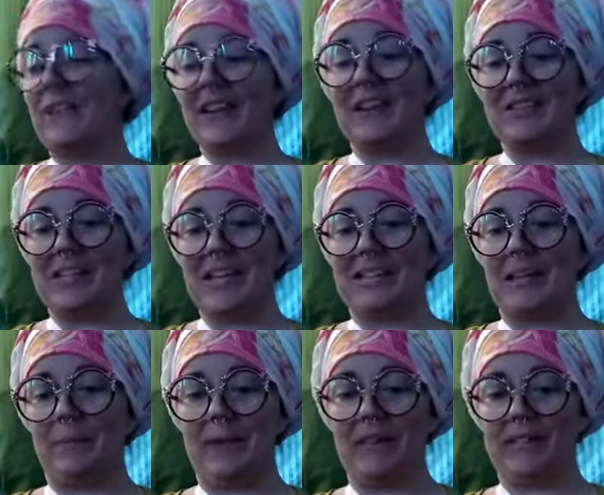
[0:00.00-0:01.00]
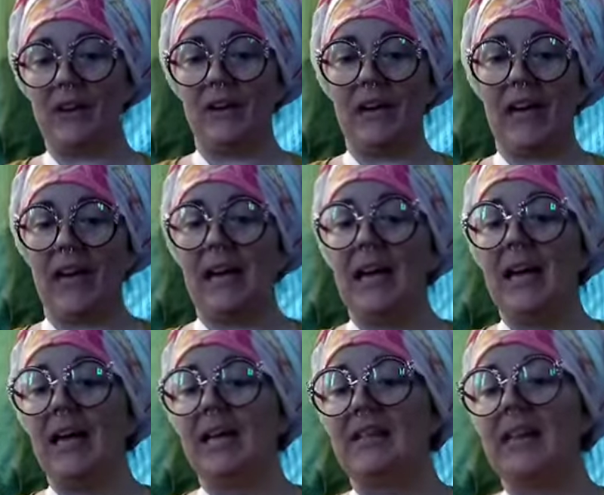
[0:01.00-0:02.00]
no, they don't taste like beets. Okay.
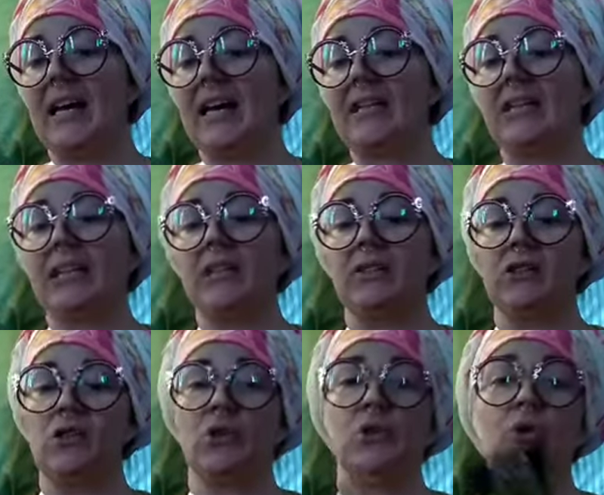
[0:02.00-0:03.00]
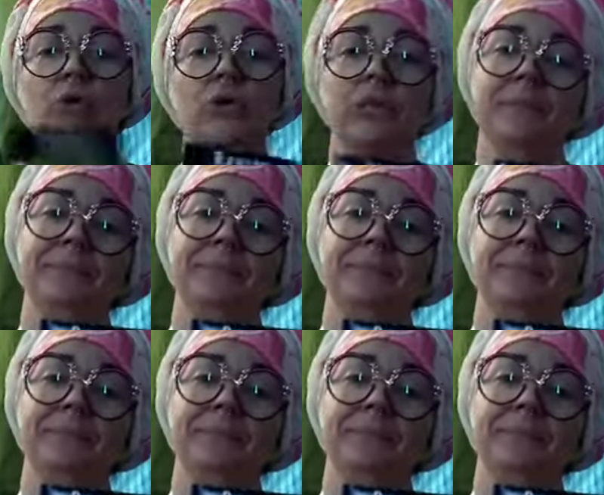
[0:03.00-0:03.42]
the 18 Jour.